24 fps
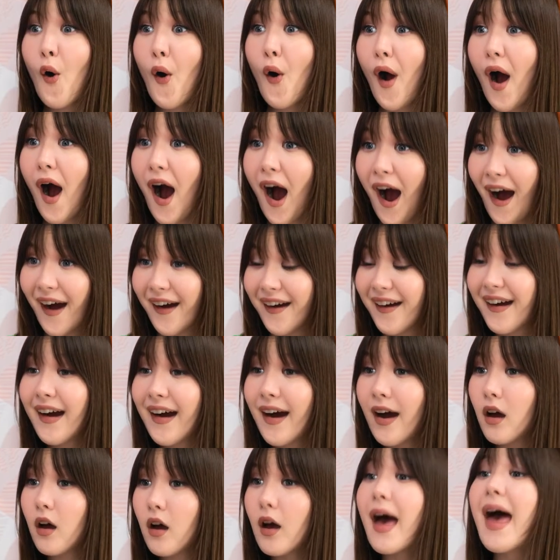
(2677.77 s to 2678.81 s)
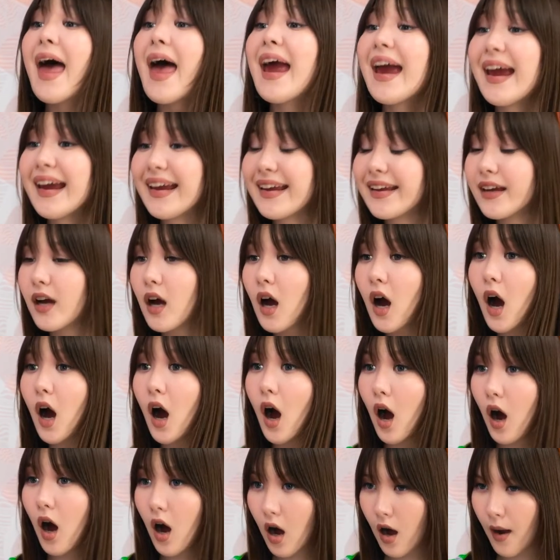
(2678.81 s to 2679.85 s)
Mmm. Jasmine,
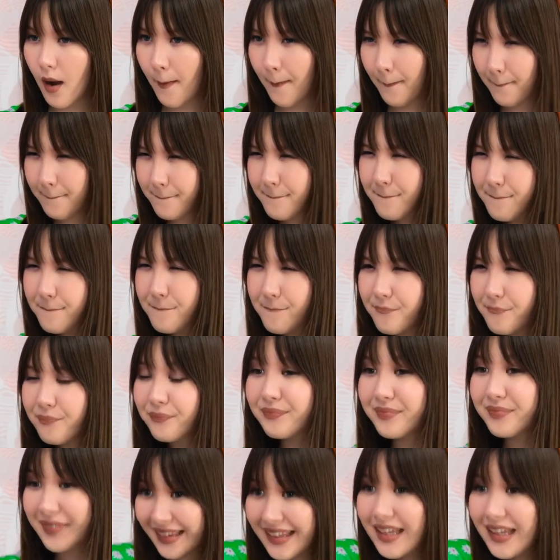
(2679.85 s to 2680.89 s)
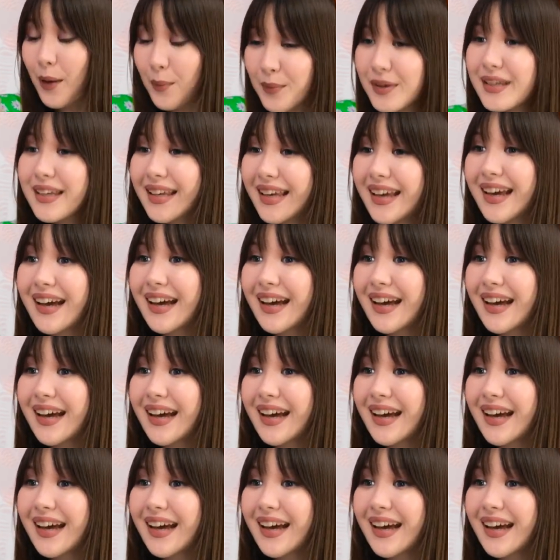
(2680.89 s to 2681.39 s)
hey. Can I have